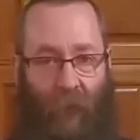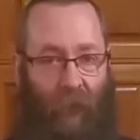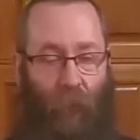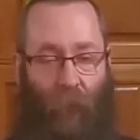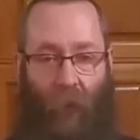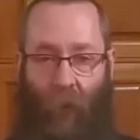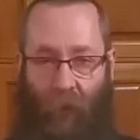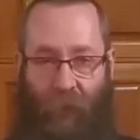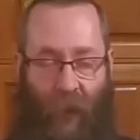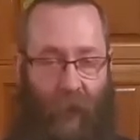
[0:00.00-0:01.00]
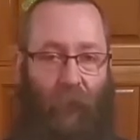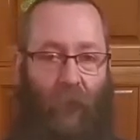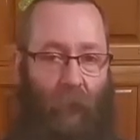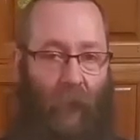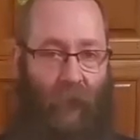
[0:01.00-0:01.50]
That's what our safe
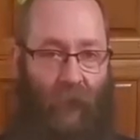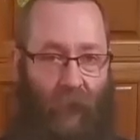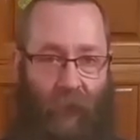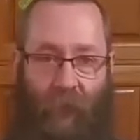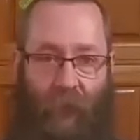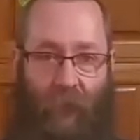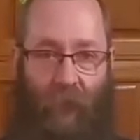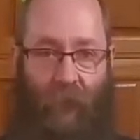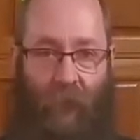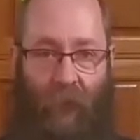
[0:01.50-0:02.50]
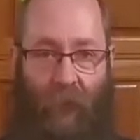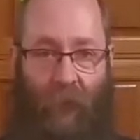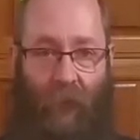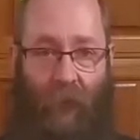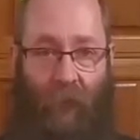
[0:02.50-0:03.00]
limit is.
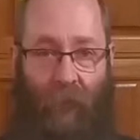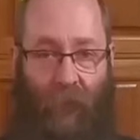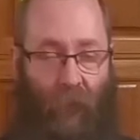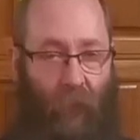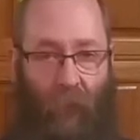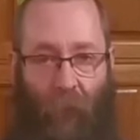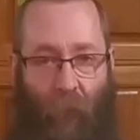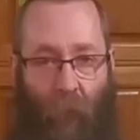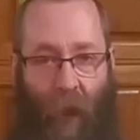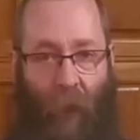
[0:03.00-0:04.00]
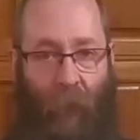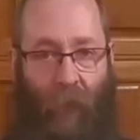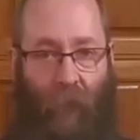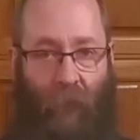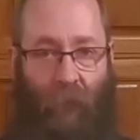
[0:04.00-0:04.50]
Get a little
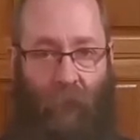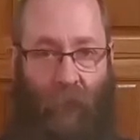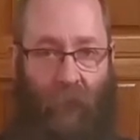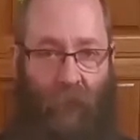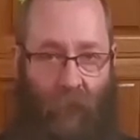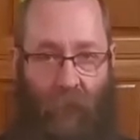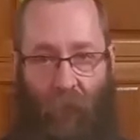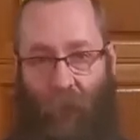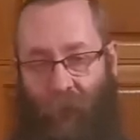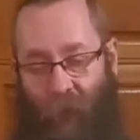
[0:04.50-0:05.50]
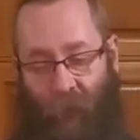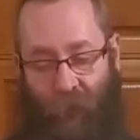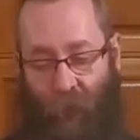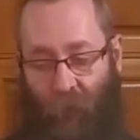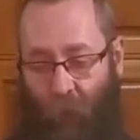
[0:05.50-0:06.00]
thermometer, little
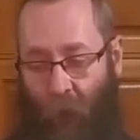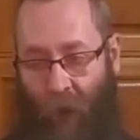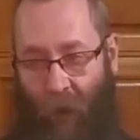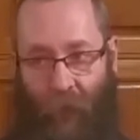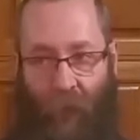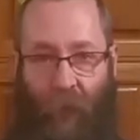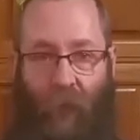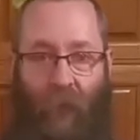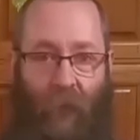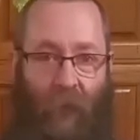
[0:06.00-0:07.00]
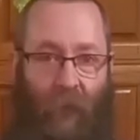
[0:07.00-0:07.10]
digital thermometer.